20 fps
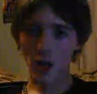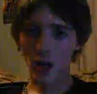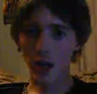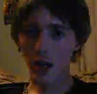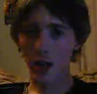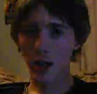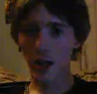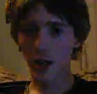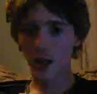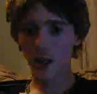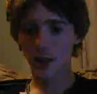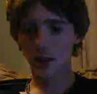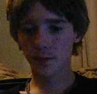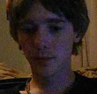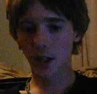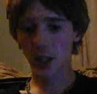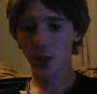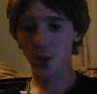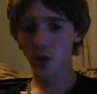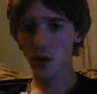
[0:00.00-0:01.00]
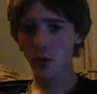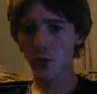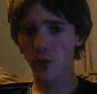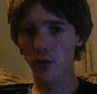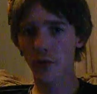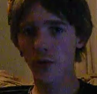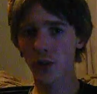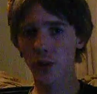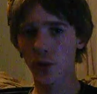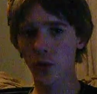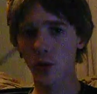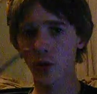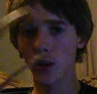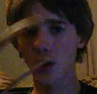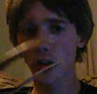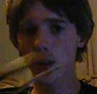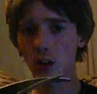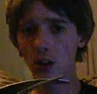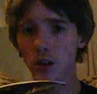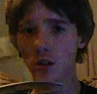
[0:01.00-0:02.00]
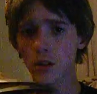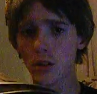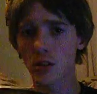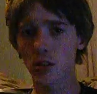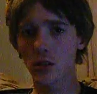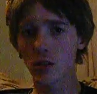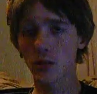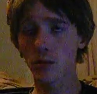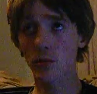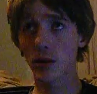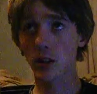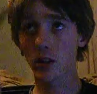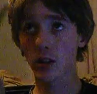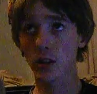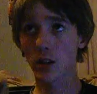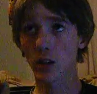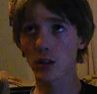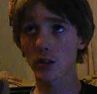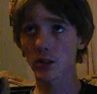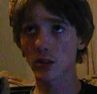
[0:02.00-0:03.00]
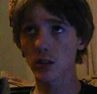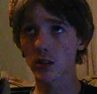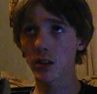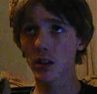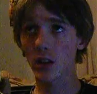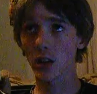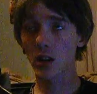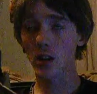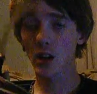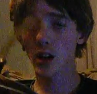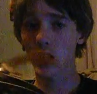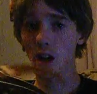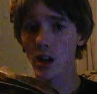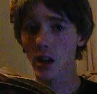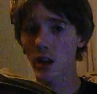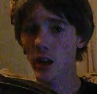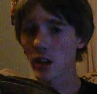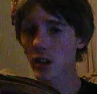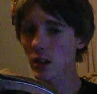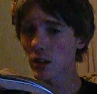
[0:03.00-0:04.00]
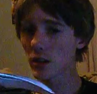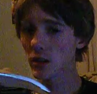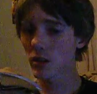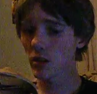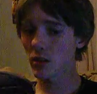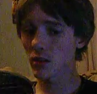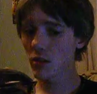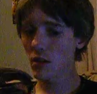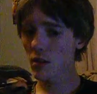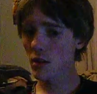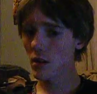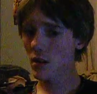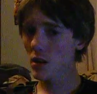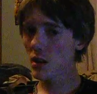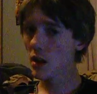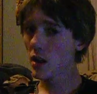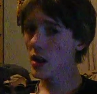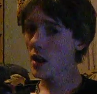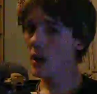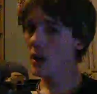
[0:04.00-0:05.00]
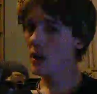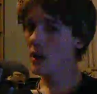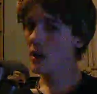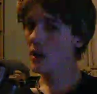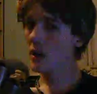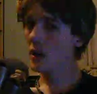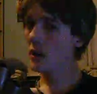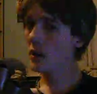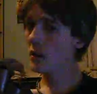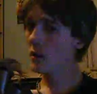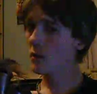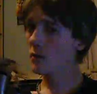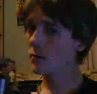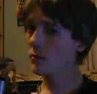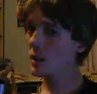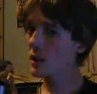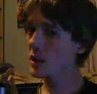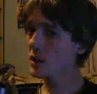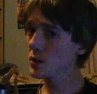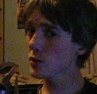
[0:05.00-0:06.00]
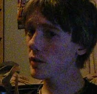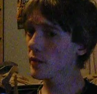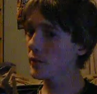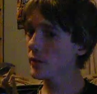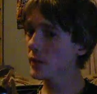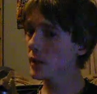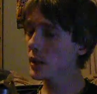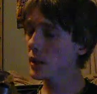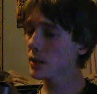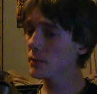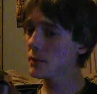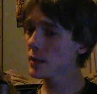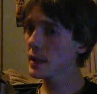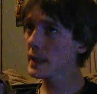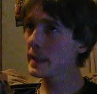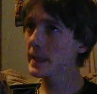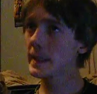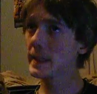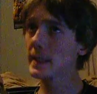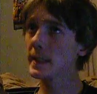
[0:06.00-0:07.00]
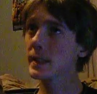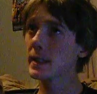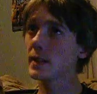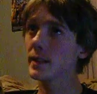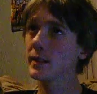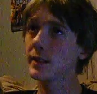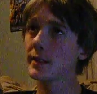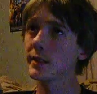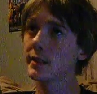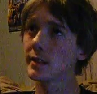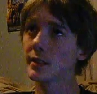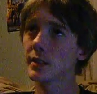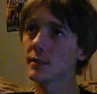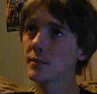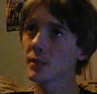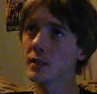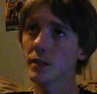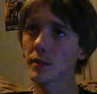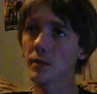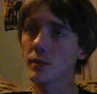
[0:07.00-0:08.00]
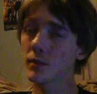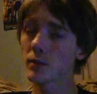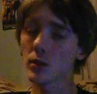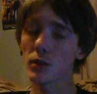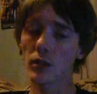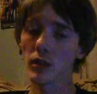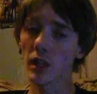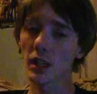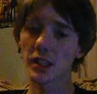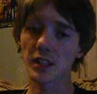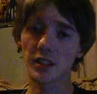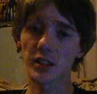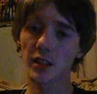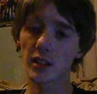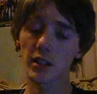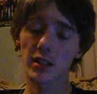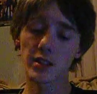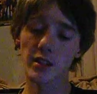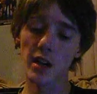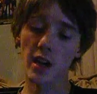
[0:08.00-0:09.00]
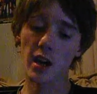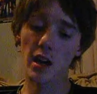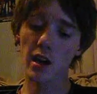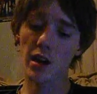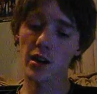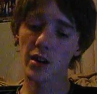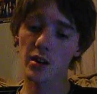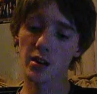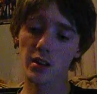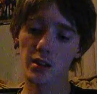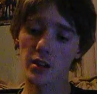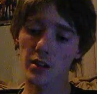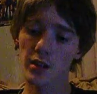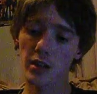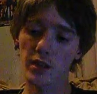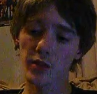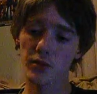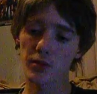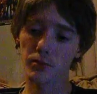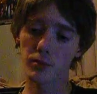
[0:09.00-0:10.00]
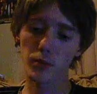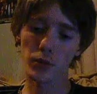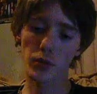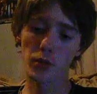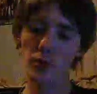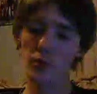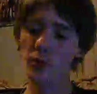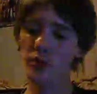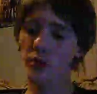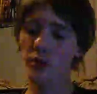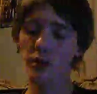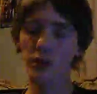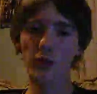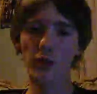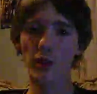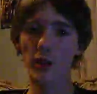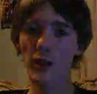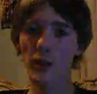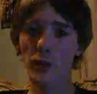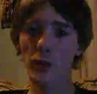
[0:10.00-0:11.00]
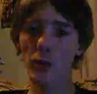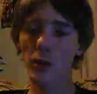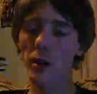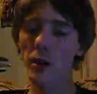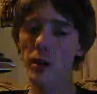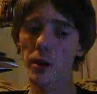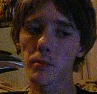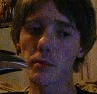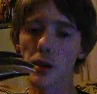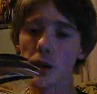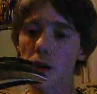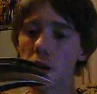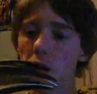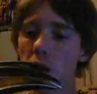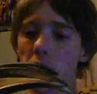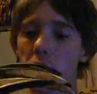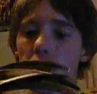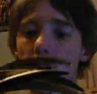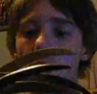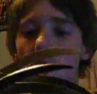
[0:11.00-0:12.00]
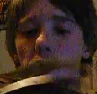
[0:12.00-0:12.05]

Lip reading: I do have a fedora in my closet that kinda reminds you of Freddy, but I'm too lazy to get it down and not have to move stuff out of the way. But